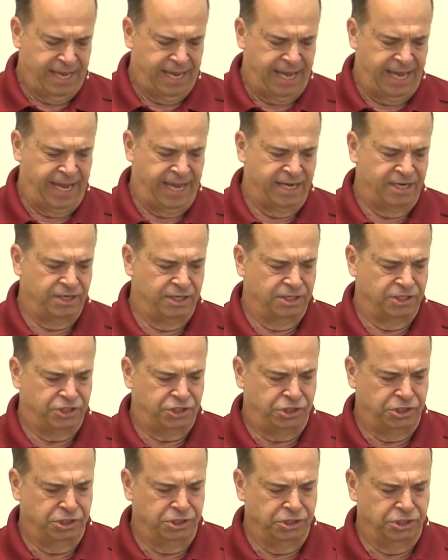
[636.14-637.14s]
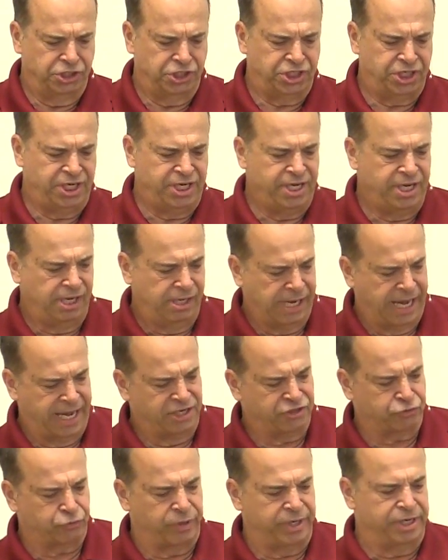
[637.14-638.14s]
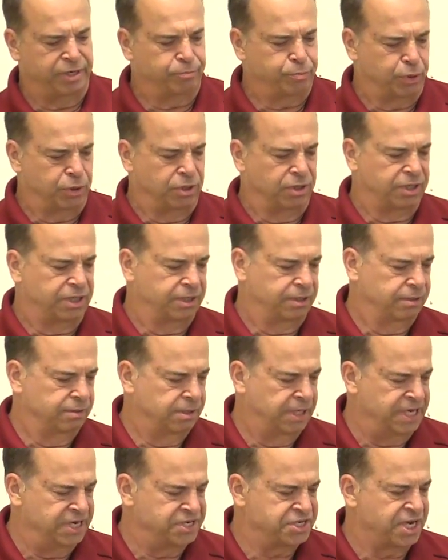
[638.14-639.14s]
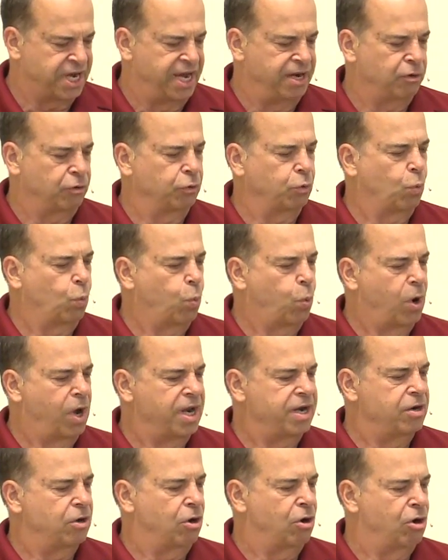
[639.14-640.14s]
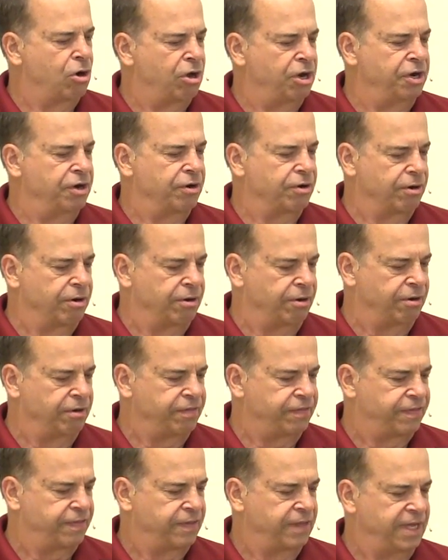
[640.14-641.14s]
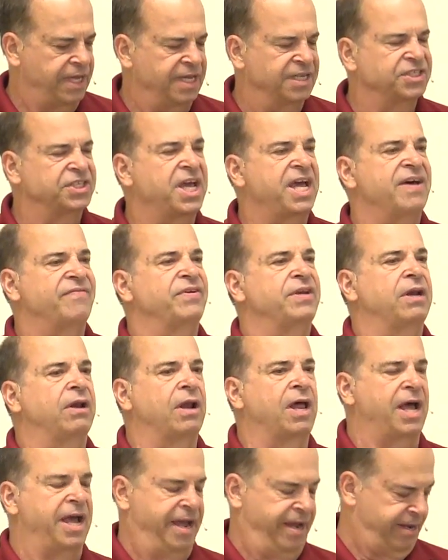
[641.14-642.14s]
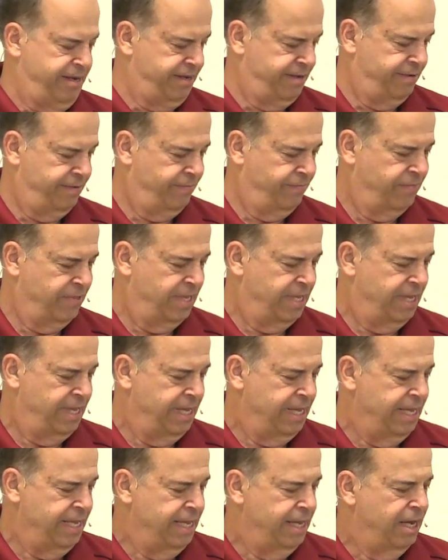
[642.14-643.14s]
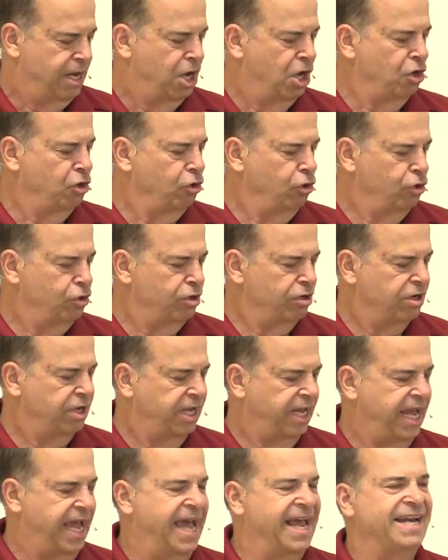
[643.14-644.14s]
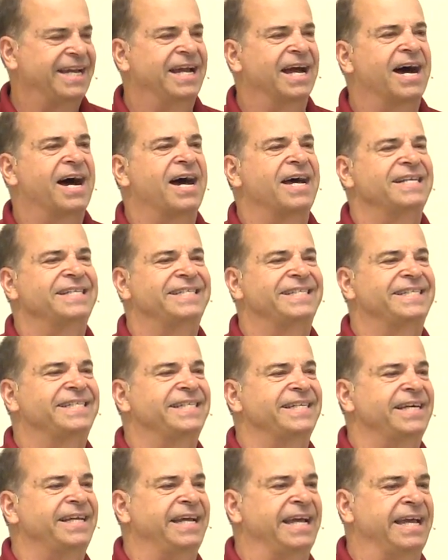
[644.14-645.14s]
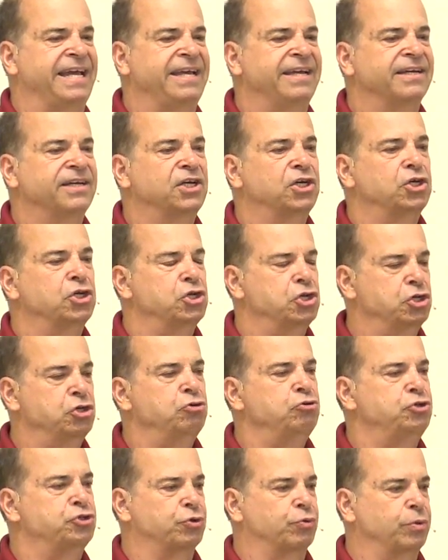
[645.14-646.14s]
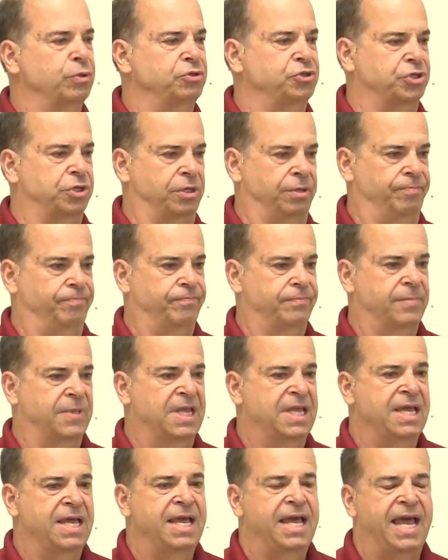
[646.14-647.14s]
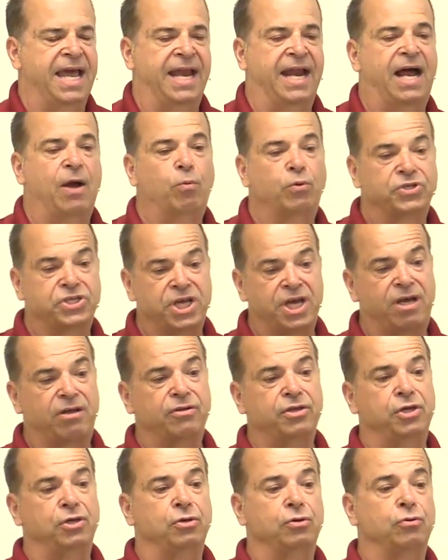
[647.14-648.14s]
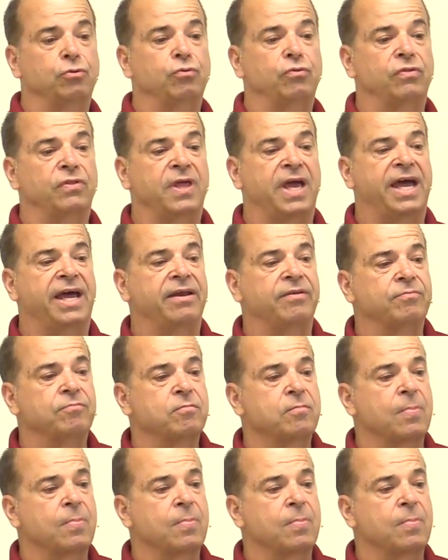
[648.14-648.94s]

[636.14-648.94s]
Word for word: And she has written a book entitled, What on Earth is Heaven Like? A Look at God's City, New Jerusalem. And I will tell you that